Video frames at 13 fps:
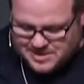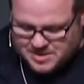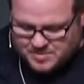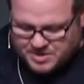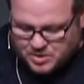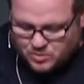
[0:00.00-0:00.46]

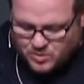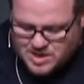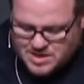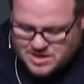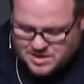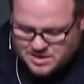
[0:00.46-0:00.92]
but the
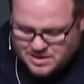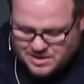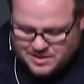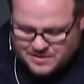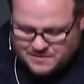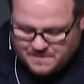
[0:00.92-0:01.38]
one
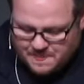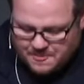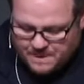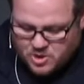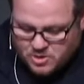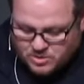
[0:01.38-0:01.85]

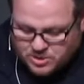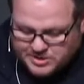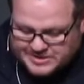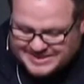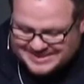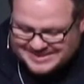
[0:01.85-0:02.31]
who
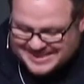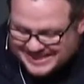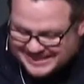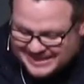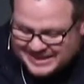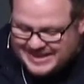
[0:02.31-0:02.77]
looks
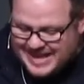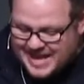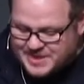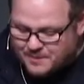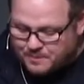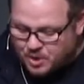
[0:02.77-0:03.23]
intently at
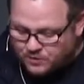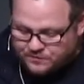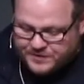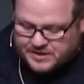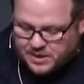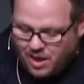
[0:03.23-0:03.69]
the
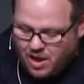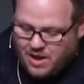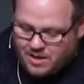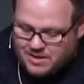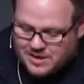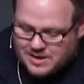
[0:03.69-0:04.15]
perfect law,
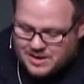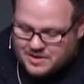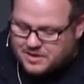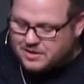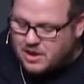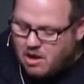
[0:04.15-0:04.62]

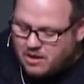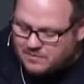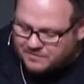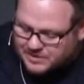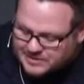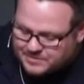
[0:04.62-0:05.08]
the law of
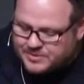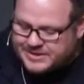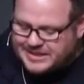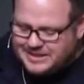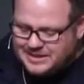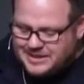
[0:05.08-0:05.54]

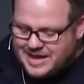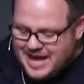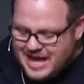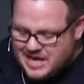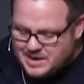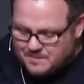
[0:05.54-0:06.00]
liberty,
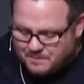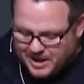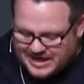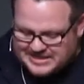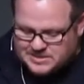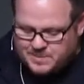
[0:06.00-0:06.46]
and
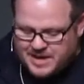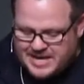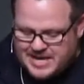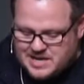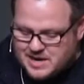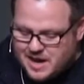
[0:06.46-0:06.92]
abides by
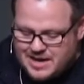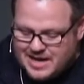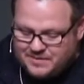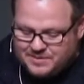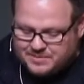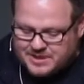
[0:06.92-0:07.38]
it, not
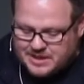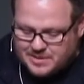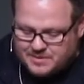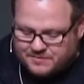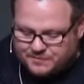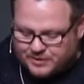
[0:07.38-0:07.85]
having become
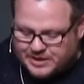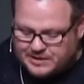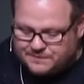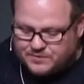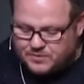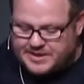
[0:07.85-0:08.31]
a
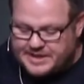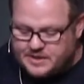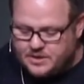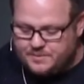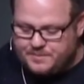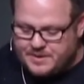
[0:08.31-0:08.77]
forgetful
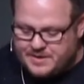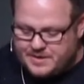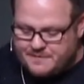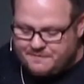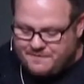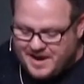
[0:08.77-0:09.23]
hearer, but an
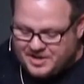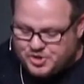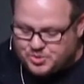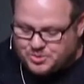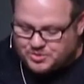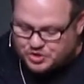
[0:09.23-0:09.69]

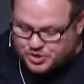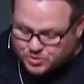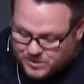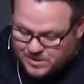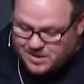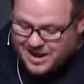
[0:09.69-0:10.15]
effectual
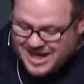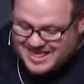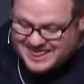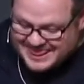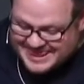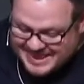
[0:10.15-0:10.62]
doer,
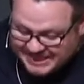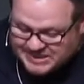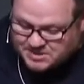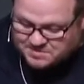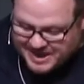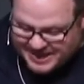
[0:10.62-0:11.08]

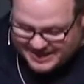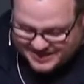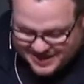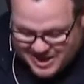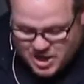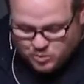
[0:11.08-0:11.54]
this
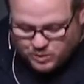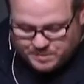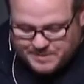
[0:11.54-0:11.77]
man will be